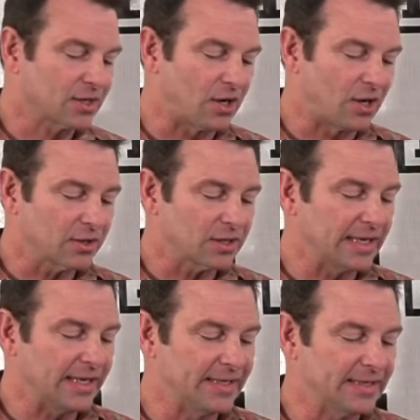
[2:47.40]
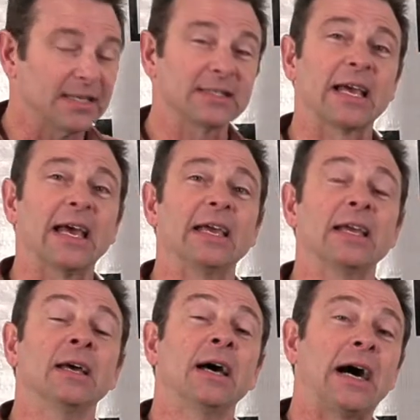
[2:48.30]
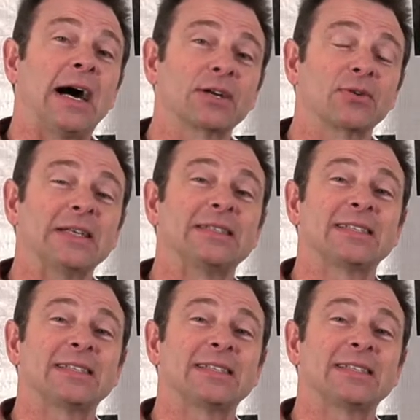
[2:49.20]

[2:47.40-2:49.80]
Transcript: caulk, and this is a high-grade